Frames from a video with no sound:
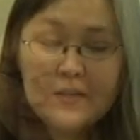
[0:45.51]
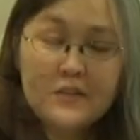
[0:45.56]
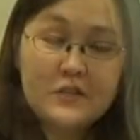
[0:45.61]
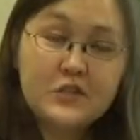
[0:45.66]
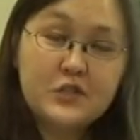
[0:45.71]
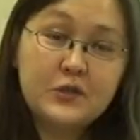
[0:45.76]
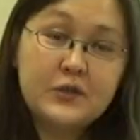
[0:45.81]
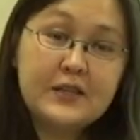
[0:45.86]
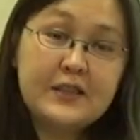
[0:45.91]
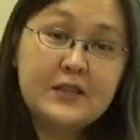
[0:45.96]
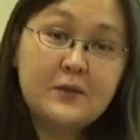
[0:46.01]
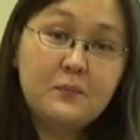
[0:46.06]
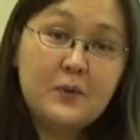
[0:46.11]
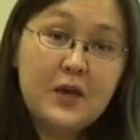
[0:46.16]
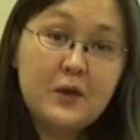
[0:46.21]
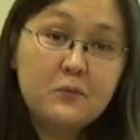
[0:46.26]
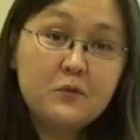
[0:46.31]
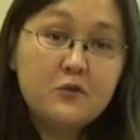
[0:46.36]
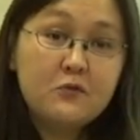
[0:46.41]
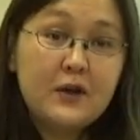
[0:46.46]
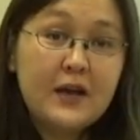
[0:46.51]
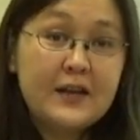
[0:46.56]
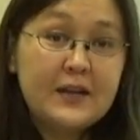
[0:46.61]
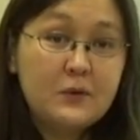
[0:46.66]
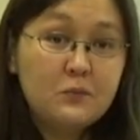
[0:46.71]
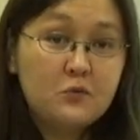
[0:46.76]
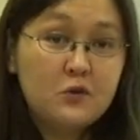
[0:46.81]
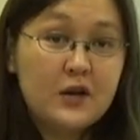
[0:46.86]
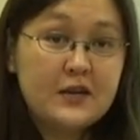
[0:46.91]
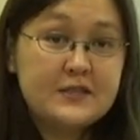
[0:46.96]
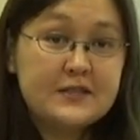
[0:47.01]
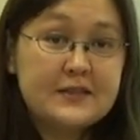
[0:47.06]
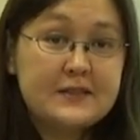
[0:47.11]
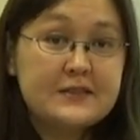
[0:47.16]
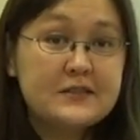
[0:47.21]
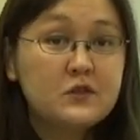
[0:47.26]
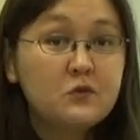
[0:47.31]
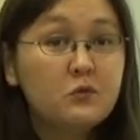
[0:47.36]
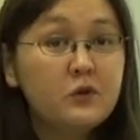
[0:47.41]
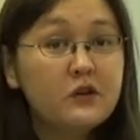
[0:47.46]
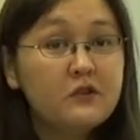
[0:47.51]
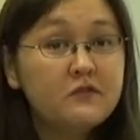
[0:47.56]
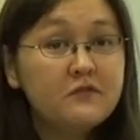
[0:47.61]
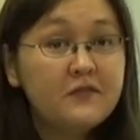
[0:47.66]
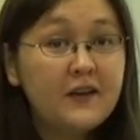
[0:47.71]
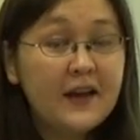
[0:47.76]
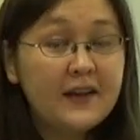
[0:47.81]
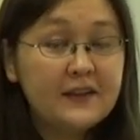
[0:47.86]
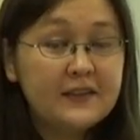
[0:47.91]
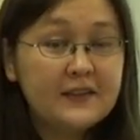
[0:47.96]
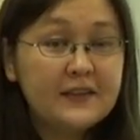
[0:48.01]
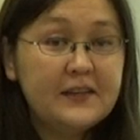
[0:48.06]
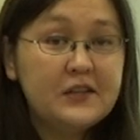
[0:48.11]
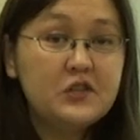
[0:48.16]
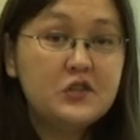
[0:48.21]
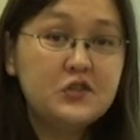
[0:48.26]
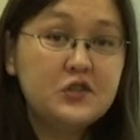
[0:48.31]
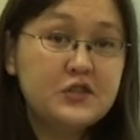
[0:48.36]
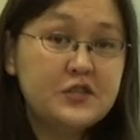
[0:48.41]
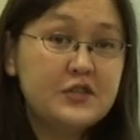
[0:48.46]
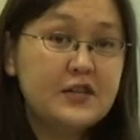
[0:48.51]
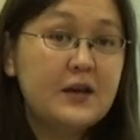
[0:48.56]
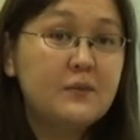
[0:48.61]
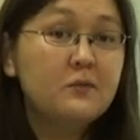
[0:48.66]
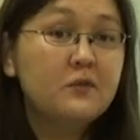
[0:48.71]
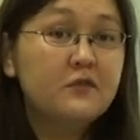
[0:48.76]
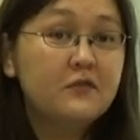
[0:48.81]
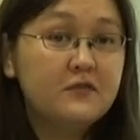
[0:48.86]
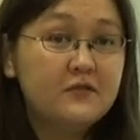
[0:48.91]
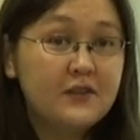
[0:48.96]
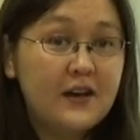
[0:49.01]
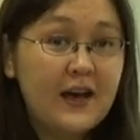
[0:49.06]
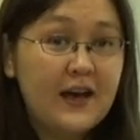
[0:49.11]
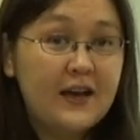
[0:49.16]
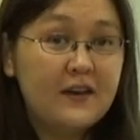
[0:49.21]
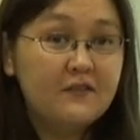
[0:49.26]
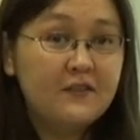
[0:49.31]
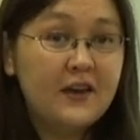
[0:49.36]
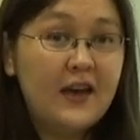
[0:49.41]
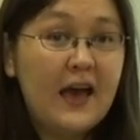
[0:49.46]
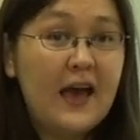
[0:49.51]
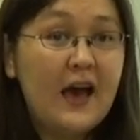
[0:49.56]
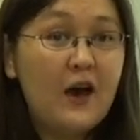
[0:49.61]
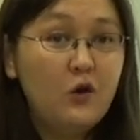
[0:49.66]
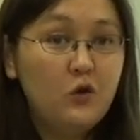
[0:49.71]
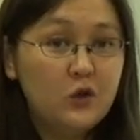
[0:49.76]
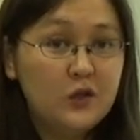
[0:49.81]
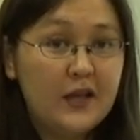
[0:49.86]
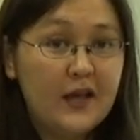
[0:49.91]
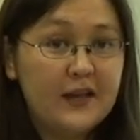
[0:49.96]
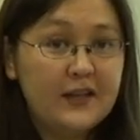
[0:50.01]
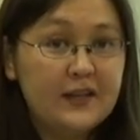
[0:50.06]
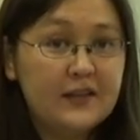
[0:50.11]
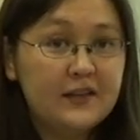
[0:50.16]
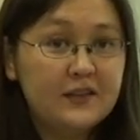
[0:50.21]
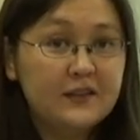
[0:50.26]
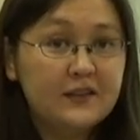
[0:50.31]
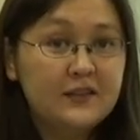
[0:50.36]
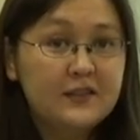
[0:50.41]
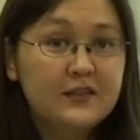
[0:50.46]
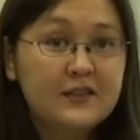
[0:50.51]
So in the paper writing process, we are finally to step 5, outlining.